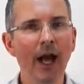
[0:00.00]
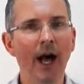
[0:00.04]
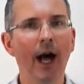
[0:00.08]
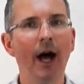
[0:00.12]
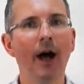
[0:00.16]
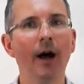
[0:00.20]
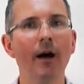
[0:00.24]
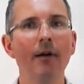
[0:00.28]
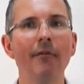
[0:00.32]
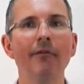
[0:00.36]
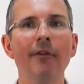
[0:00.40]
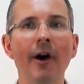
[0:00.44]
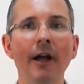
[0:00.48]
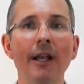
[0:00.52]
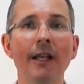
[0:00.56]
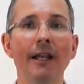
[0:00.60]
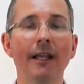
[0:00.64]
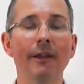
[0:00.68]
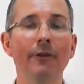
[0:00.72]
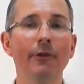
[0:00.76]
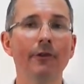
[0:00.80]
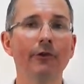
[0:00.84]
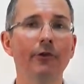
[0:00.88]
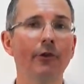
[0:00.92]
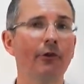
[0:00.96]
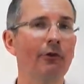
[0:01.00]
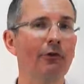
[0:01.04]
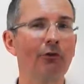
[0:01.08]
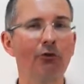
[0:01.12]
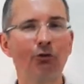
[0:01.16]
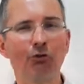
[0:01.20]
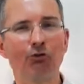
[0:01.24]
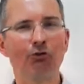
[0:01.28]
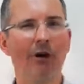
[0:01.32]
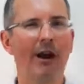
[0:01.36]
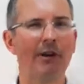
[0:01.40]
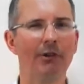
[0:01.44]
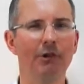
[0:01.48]
And finally, the sort of
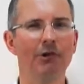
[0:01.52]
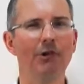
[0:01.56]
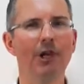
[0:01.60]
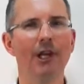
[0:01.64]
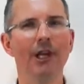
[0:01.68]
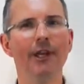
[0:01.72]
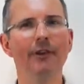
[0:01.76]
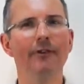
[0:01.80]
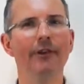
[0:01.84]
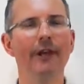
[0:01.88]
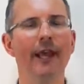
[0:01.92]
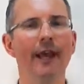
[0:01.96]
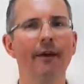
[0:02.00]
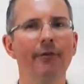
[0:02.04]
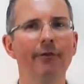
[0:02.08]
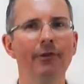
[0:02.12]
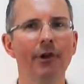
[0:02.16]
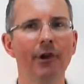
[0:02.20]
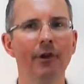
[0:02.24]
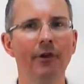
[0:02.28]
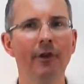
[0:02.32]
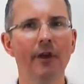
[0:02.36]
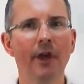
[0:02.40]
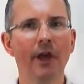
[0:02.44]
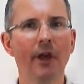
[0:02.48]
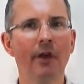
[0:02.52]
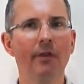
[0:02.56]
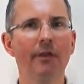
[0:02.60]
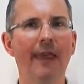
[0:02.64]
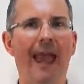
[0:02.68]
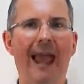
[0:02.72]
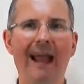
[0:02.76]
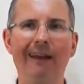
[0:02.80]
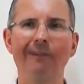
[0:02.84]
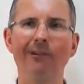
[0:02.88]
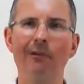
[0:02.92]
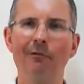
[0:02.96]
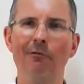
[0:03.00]
strategy ETFs, you know,
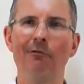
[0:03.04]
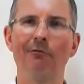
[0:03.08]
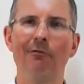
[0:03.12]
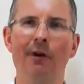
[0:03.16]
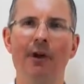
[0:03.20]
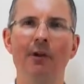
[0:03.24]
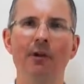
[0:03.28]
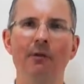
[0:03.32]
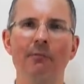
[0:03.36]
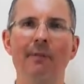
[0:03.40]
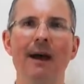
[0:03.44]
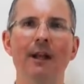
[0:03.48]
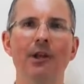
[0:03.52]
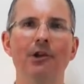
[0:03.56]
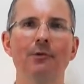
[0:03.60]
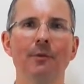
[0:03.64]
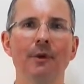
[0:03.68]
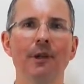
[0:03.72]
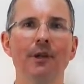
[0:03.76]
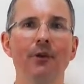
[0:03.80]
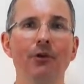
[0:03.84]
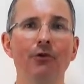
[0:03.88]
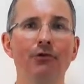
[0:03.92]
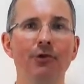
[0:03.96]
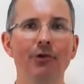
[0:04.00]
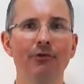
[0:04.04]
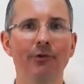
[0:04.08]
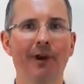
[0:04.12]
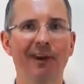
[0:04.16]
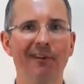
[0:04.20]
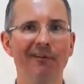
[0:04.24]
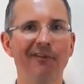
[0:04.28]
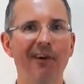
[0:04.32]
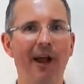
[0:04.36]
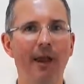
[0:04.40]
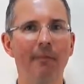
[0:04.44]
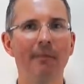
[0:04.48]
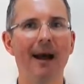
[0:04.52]
the active fund management industry is
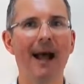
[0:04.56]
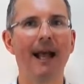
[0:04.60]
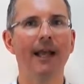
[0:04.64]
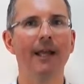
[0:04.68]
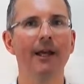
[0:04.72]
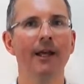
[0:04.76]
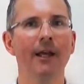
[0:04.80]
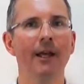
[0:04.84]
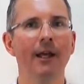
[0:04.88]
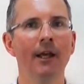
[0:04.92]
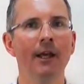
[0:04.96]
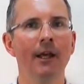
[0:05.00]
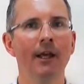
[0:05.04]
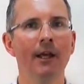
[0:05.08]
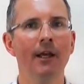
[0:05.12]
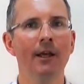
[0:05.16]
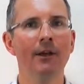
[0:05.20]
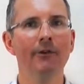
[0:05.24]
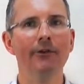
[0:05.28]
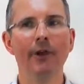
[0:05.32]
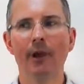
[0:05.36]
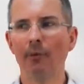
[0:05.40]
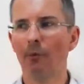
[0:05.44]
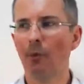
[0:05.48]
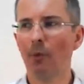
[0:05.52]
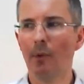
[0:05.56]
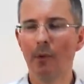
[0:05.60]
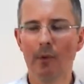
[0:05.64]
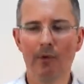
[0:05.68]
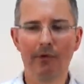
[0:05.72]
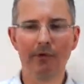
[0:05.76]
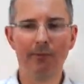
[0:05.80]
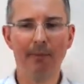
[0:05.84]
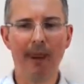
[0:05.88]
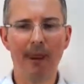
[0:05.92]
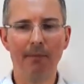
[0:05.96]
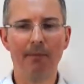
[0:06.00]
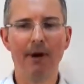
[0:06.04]
trying to fight back and say, well, we
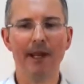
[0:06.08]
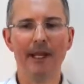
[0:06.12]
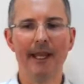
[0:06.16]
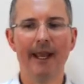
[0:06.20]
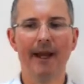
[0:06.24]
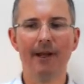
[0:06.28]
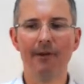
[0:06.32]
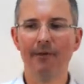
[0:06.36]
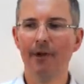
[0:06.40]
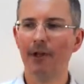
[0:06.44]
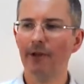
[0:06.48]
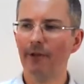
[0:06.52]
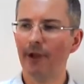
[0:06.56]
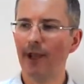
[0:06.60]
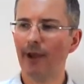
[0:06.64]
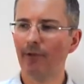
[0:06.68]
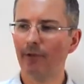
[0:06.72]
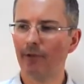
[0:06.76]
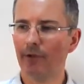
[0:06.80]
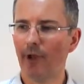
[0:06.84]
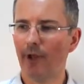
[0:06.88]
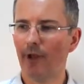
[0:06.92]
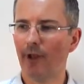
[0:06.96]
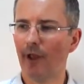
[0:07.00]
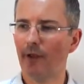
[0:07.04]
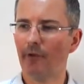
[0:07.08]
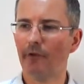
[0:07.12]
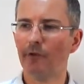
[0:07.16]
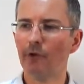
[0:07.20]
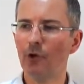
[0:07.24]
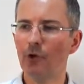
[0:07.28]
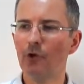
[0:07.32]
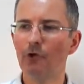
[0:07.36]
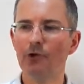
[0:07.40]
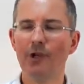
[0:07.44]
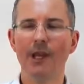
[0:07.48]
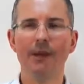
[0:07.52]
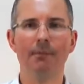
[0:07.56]
want to make money out of ETFs. They're
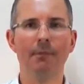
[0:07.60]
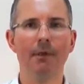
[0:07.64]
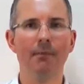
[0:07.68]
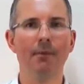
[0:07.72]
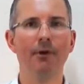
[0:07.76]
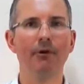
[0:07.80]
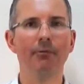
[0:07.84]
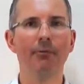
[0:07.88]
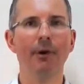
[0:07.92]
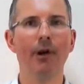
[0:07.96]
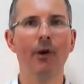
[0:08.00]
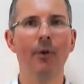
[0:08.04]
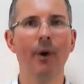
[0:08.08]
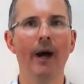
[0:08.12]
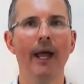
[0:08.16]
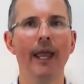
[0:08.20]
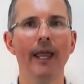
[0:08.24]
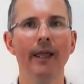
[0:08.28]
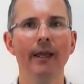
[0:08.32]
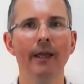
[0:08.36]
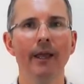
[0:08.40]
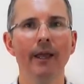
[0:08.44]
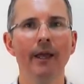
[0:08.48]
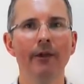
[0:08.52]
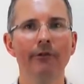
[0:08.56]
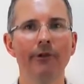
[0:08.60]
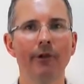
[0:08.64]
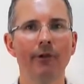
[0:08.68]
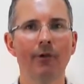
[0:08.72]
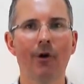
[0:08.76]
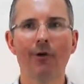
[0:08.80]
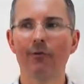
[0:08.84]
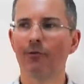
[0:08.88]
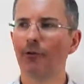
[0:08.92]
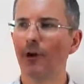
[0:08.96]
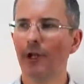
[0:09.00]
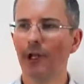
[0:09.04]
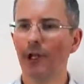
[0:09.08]
too cheap, there must be a way. So
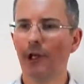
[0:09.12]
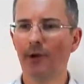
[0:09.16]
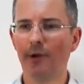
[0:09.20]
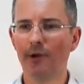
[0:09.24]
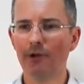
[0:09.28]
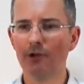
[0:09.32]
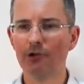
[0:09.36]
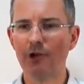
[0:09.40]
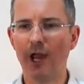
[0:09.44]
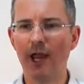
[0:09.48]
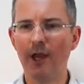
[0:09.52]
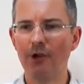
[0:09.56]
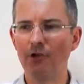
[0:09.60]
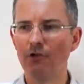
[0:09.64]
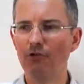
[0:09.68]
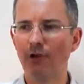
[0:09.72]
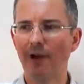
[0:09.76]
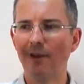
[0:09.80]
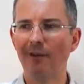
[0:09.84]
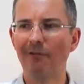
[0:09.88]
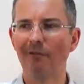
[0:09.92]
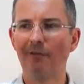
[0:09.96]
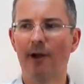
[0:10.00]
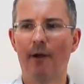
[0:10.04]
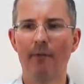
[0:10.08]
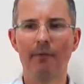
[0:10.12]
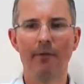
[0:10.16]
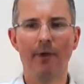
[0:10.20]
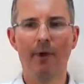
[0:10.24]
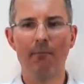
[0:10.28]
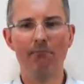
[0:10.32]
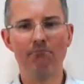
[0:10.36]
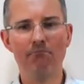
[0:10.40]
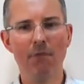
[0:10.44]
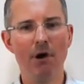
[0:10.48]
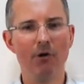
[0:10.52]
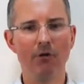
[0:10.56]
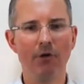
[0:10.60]
they're offering, you know, exchange traded fund
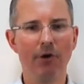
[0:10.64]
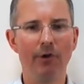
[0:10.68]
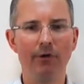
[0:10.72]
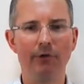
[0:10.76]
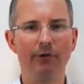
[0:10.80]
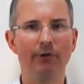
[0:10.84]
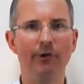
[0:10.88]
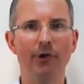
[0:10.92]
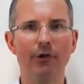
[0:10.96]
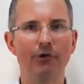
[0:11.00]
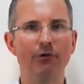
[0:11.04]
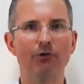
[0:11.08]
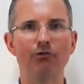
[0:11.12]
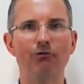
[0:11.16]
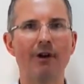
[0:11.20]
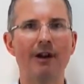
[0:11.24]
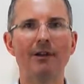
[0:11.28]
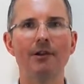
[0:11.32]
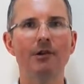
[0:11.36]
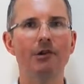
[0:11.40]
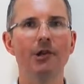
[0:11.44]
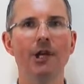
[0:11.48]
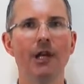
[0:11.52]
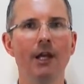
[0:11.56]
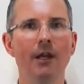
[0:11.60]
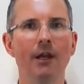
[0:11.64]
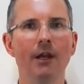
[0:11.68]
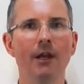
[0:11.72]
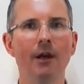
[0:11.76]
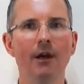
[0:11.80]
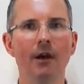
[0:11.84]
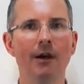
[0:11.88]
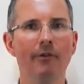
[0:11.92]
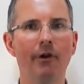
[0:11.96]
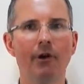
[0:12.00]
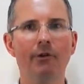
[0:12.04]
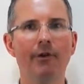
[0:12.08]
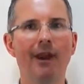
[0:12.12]
that mirrors the strategy
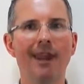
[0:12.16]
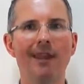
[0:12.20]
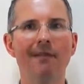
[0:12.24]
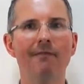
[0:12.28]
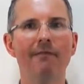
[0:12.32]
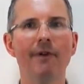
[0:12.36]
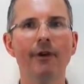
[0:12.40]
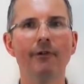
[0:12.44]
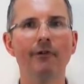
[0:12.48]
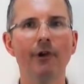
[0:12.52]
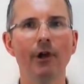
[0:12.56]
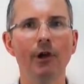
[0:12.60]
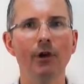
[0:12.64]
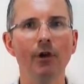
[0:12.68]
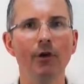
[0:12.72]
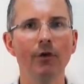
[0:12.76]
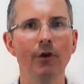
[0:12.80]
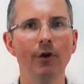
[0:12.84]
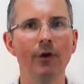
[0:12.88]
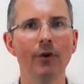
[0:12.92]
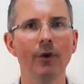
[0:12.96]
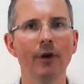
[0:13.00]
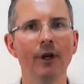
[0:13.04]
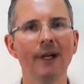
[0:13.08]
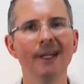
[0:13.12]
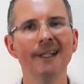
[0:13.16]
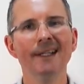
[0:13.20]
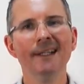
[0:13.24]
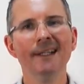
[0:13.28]
of a great investing guru.